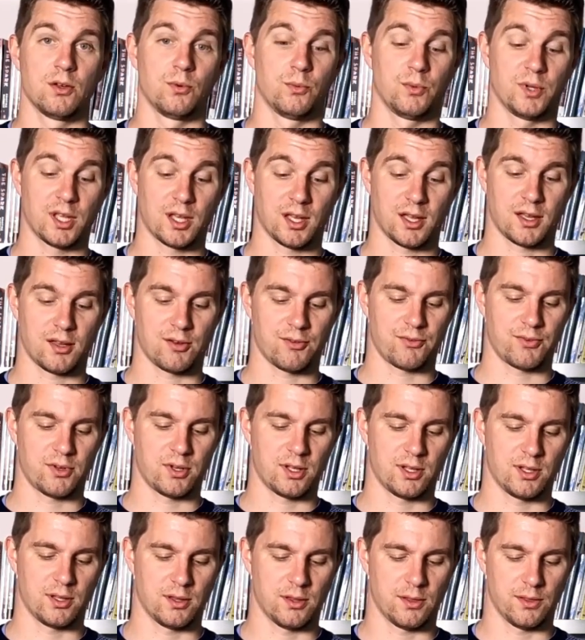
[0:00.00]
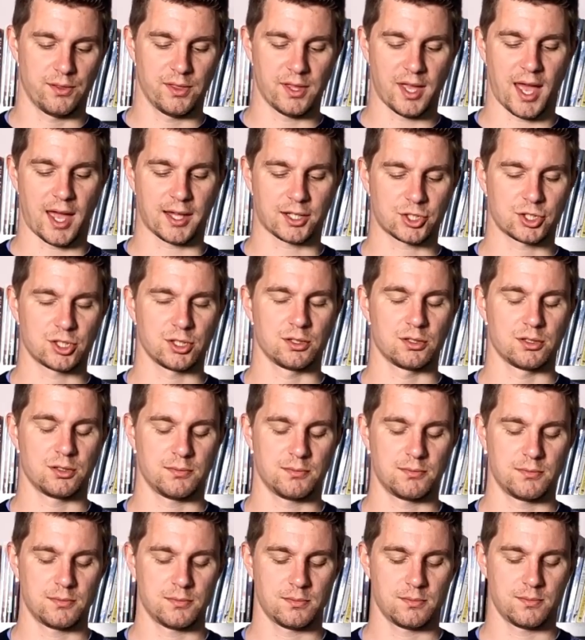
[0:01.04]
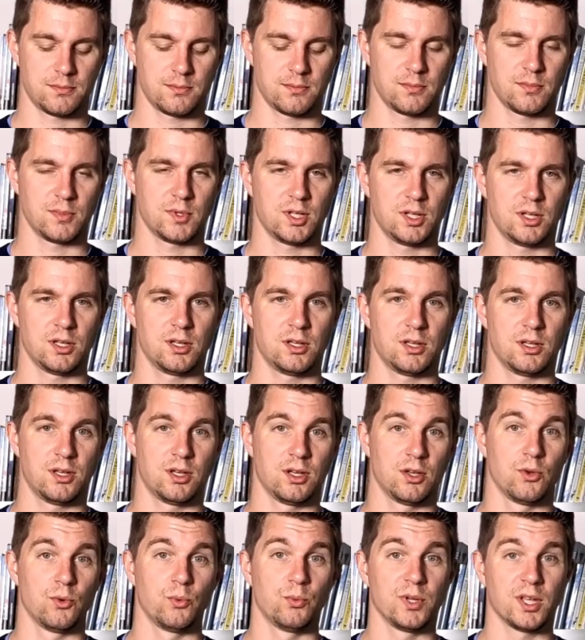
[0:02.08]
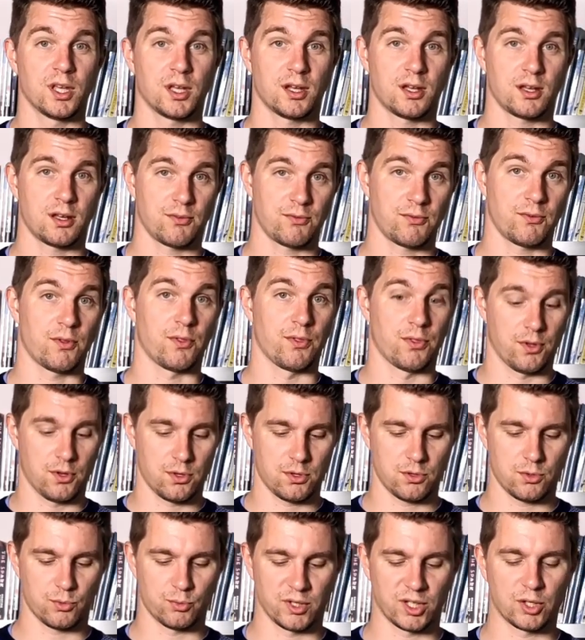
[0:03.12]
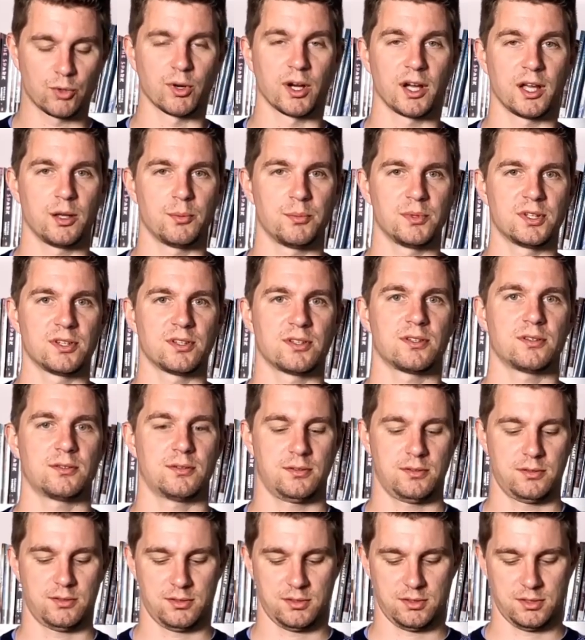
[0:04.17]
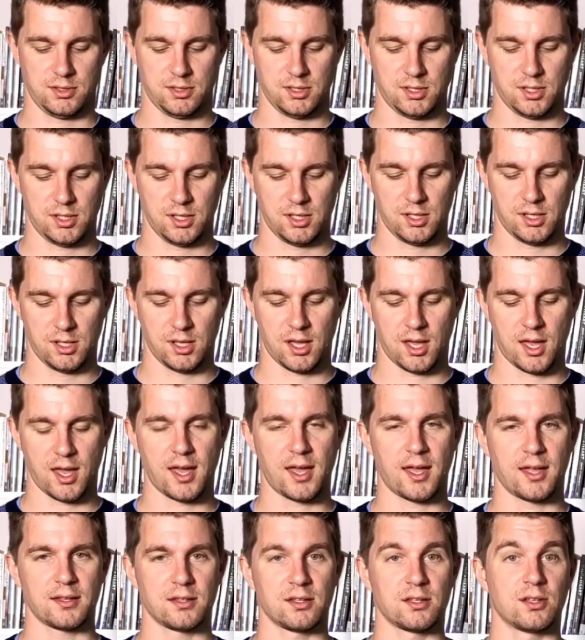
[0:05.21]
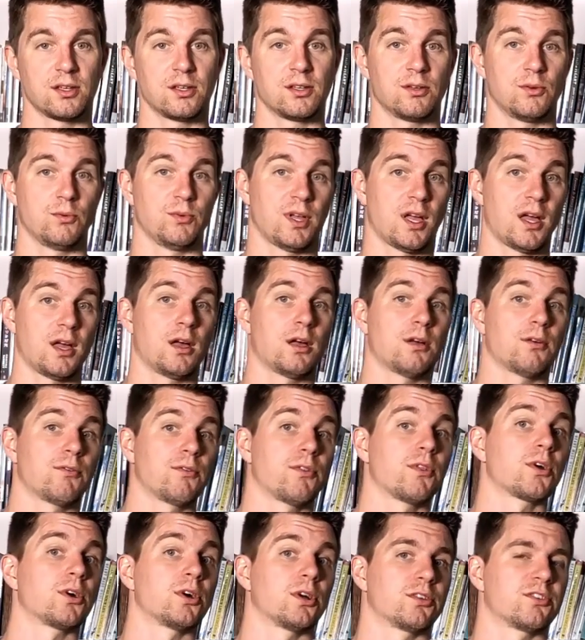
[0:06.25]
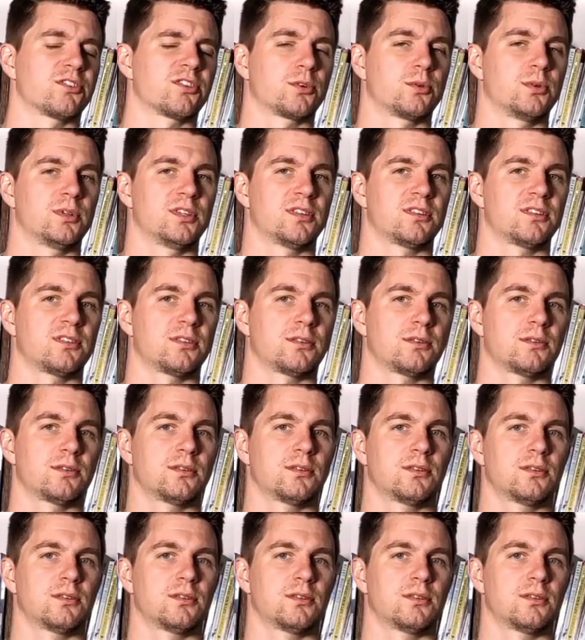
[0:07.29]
We have the action, we have the requirement, and we have the consequence.